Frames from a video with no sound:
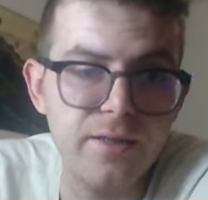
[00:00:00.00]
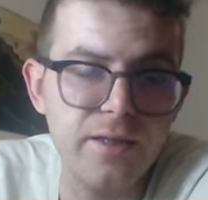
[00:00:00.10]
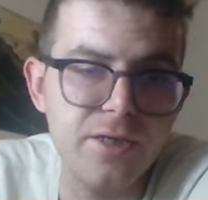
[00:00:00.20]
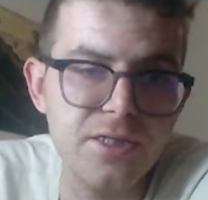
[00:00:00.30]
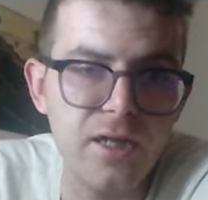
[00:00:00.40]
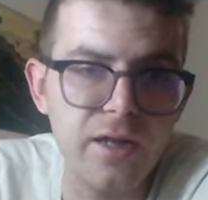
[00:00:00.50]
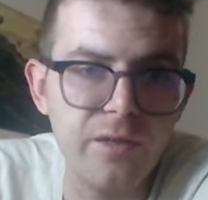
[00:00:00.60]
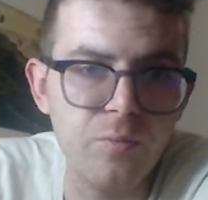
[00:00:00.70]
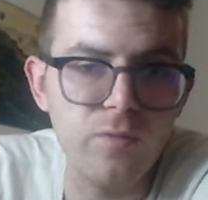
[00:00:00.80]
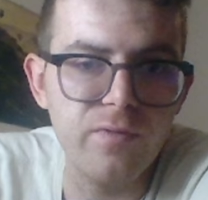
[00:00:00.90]
there is
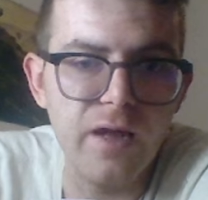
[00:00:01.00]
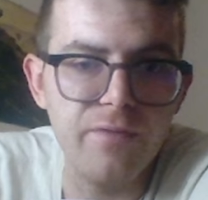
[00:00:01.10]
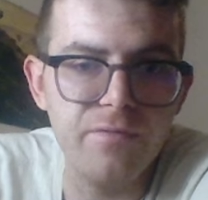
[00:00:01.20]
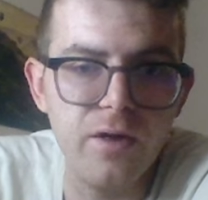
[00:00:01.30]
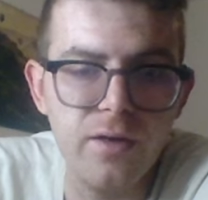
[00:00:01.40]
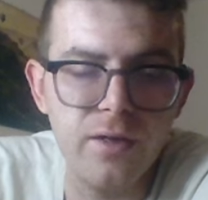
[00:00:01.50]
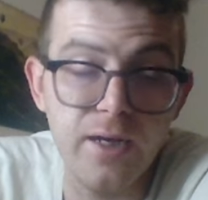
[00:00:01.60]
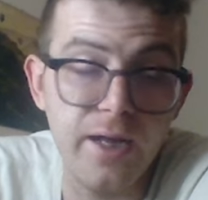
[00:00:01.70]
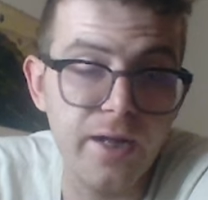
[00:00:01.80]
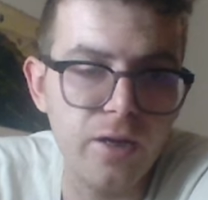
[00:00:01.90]
another move like
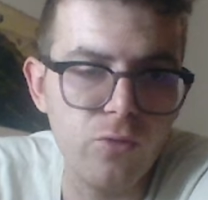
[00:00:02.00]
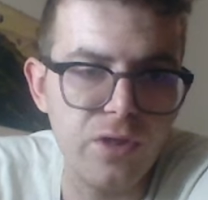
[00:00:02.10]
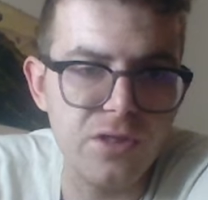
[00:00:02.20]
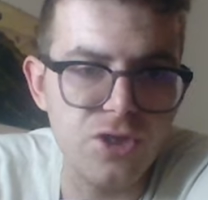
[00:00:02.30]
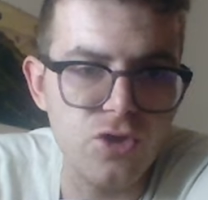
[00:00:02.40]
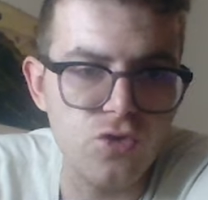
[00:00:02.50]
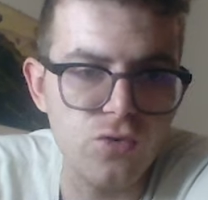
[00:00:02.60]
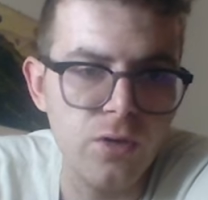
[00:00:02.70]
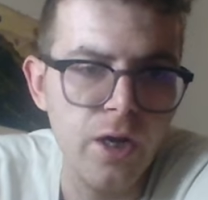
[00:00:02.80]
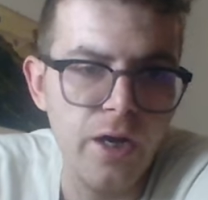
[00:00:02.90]
queen
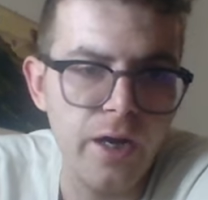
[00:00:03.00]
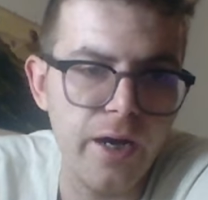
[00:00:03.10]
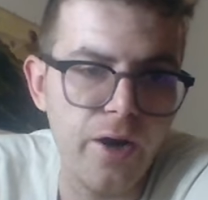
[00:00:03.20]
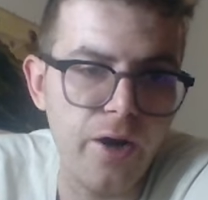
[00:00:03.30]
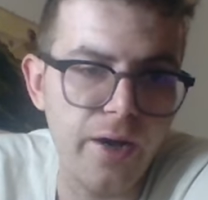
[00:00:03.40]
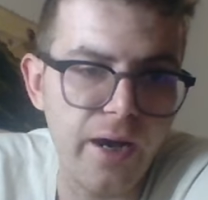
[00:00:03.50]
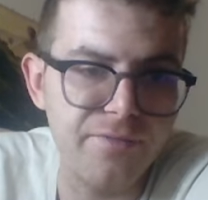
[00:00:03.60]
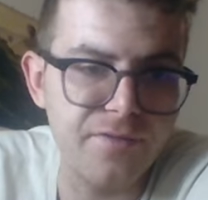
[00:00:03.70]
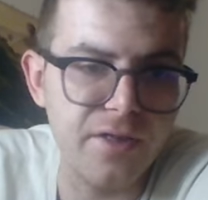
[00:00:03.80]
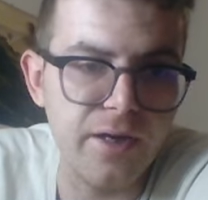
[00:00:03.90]
c2
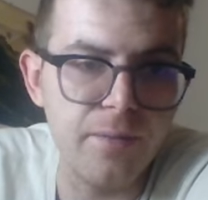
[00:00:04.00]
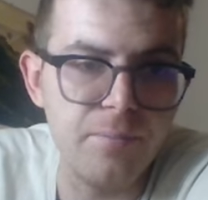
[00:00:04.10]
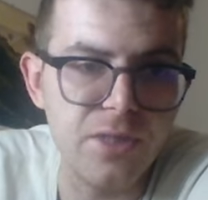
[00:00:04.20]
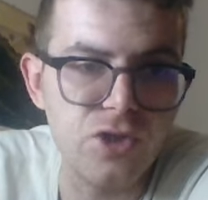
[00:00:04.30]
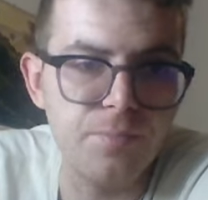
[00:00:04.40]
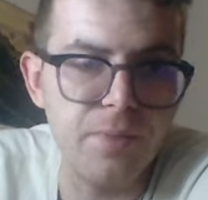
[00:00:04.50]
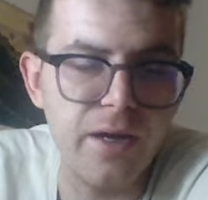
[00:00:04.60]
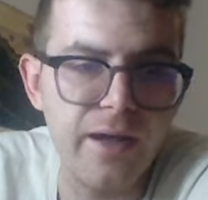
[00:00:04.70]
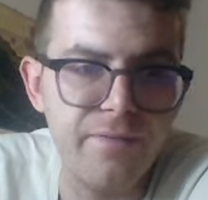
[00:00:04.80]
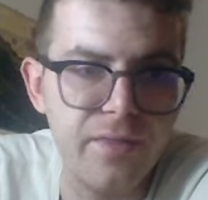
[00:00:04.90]
after bishop
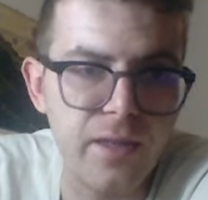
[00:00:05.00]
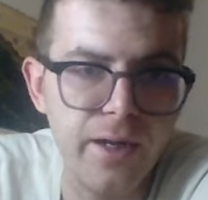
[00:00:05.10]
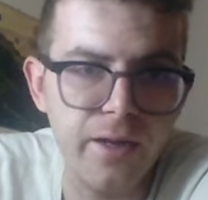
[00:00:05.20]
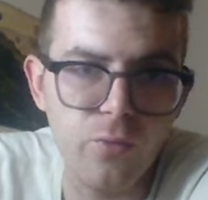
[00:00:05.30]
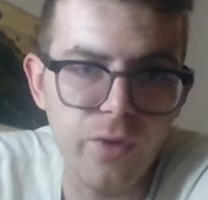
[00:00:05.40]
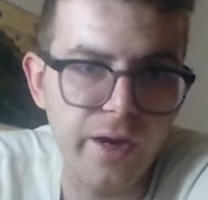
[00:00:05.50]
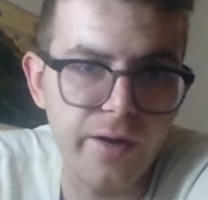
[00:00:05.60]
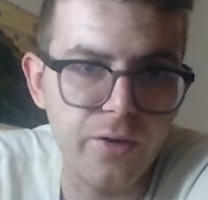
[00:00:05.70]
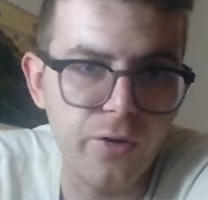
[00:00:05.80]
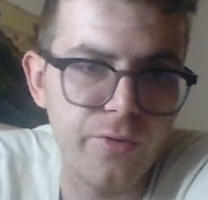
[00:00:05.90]
f3, we
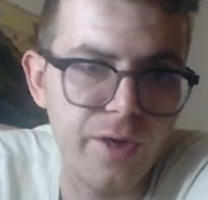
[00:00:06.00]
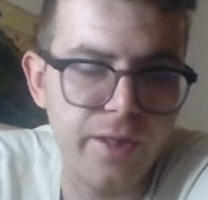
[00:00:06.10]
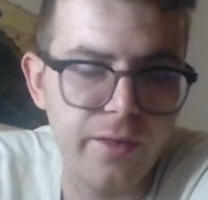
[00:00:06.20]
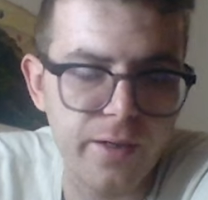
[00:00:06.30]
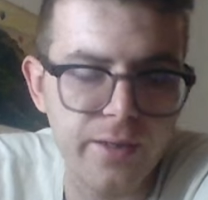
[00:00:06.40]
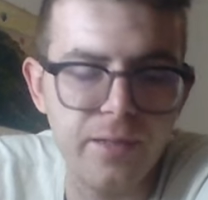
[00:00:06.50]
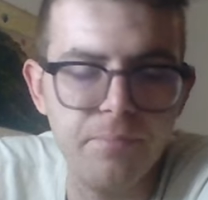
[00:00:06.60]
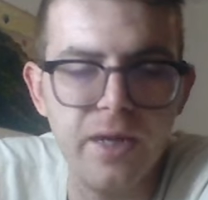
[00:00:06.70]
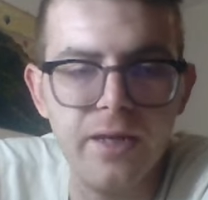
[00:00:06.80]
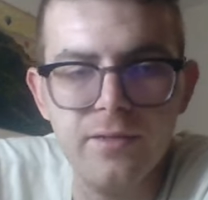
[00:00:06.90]
are already
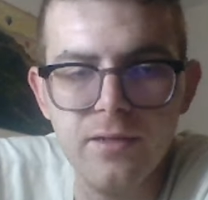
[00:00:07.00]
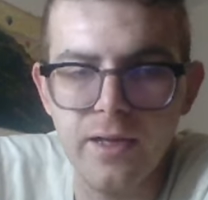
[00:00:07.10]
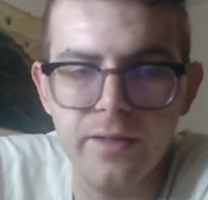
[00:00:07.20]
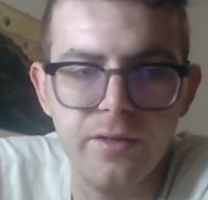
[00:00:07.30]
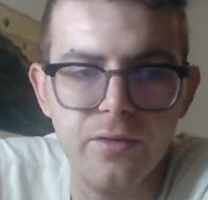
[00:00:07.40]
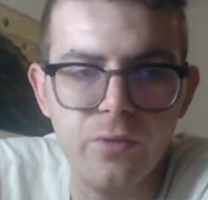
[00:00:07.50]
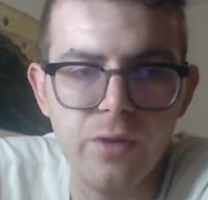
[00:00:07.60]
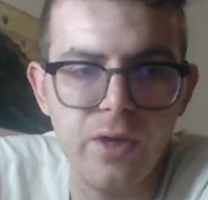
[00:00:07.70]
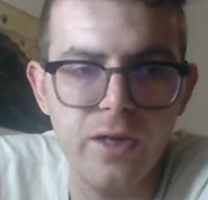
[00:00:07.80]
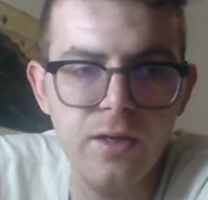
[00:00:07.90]
threatened mate and
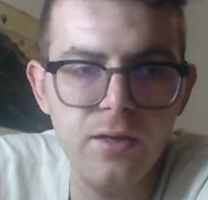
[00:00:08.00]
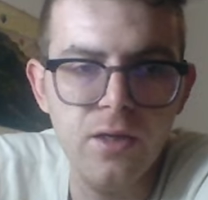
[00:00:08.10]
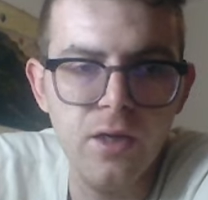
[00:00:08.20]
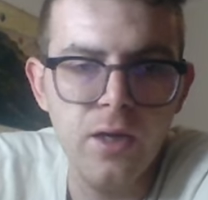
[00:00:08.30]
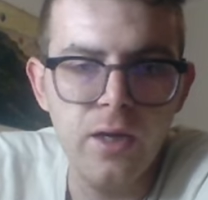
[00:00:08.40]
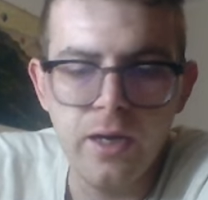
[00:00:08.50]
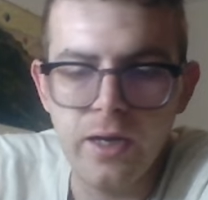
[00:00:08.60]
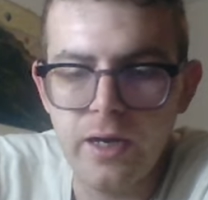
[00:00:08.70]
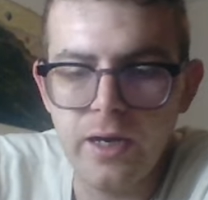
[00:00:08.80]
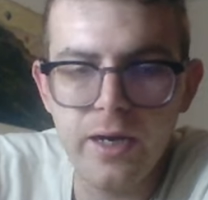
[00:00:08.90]
we win.
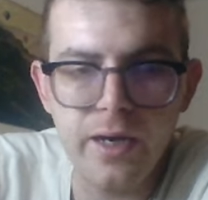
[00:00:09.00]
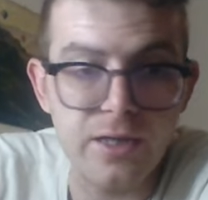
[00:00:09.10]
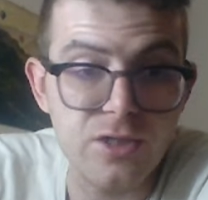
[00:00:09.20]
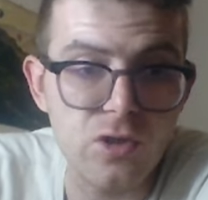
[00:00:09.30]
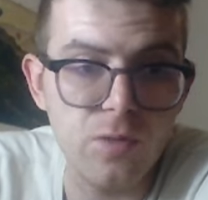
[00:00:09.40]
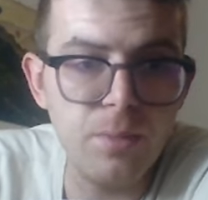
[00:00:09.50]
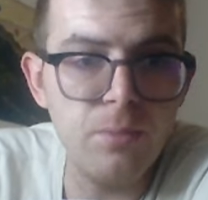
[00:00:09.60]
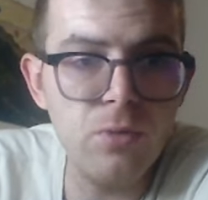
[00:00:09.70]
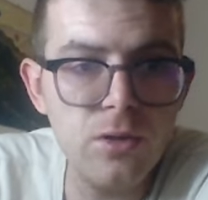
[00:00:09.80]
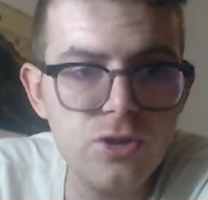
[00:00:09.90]

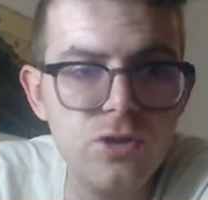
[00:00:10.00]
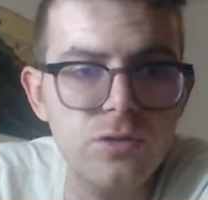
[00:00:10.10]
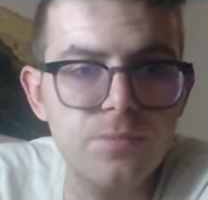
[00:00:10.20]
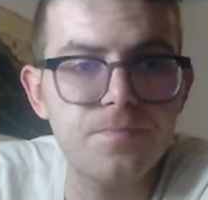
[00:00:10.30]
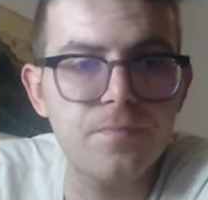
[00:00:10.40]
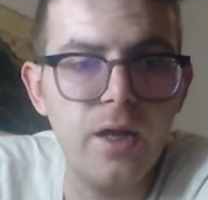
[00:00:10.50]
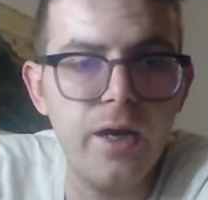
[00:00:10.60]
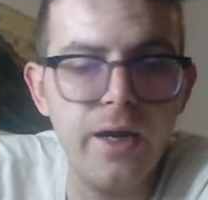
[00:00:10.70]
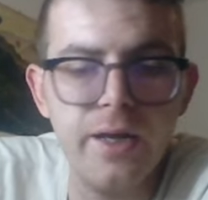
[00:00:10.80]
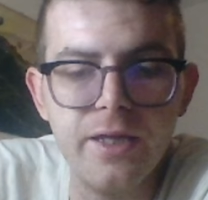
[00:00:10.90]
Unstoppable. So
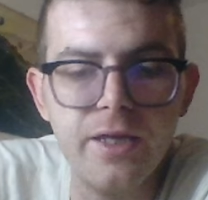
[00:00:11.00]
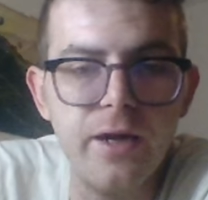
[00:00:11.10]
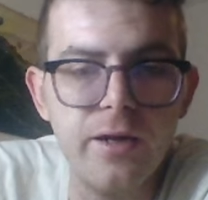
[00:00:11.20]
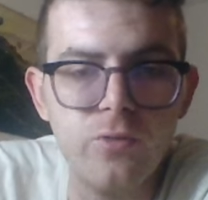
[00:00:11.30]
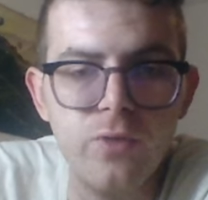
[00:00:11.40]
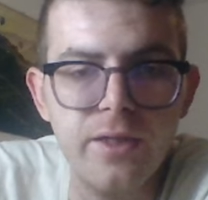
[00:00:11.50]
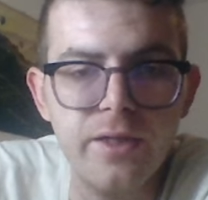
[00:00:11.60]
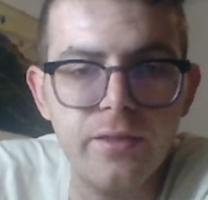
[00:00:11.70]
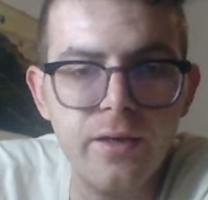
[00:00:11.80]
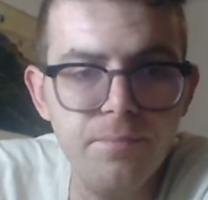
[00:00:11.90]
here queen
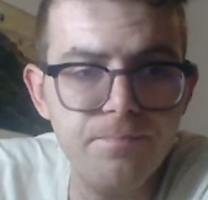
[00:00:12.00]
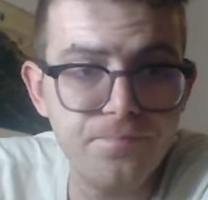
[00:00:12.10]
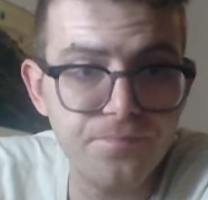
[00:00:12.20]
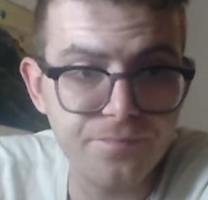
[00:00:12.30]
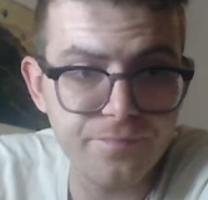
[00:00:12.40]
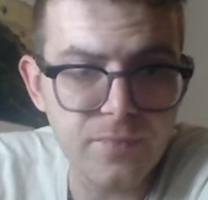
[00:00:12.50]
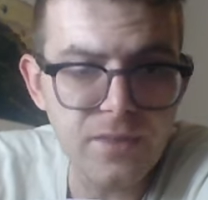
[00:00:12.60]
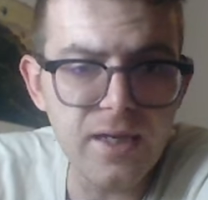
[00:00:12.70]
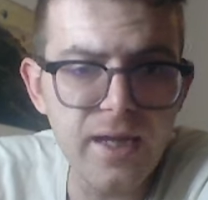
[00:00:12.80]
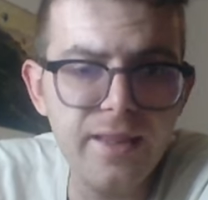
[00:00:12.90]
d3,
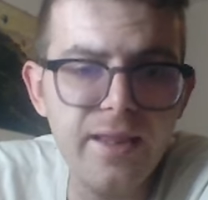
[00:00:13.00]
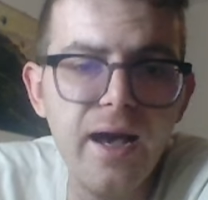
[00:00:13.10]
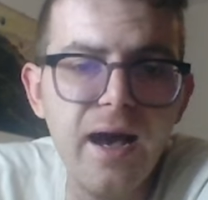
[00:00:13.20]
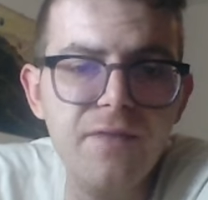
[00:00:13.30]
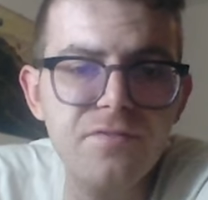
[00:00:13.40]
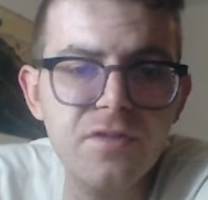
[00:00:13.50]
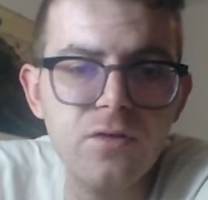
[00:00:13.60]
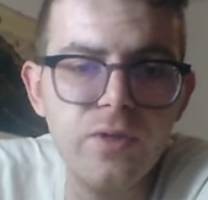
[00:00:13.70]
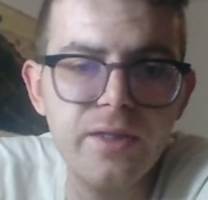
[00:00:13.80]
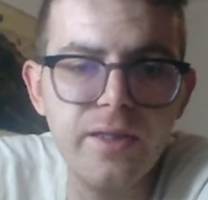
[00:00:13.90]
and
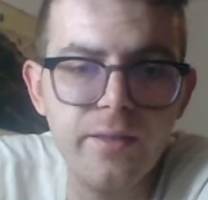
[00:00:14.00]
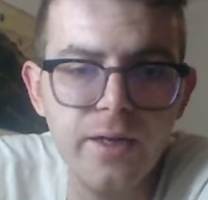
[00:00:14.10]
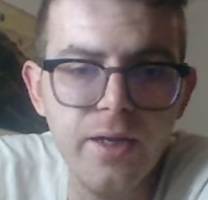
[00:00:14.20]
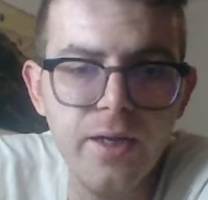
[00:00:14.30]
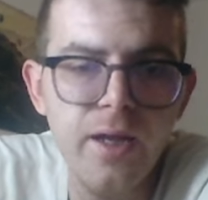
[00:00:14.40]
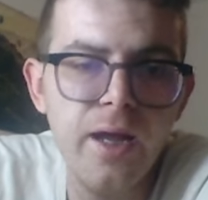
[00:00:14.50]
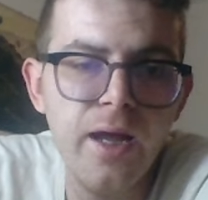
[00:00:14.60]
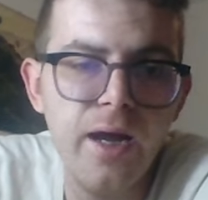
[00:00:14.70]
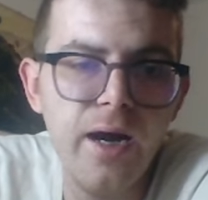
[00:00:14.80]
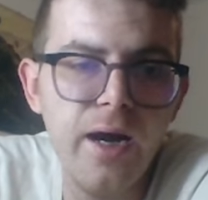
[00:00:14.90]
after queen d3
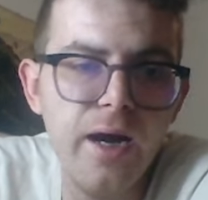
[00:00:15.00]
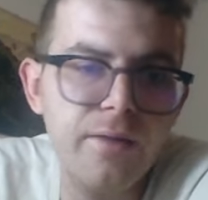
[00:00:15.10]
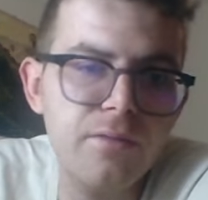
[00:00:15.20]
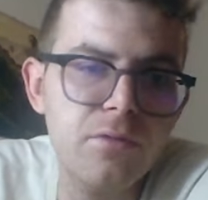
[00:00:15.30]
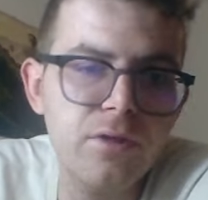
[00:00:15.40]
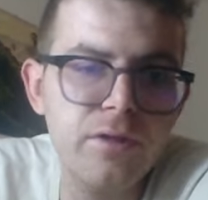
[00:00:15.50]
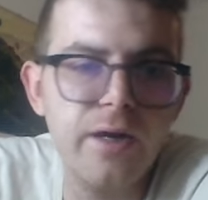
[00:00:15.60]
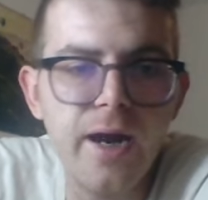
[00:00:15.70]
there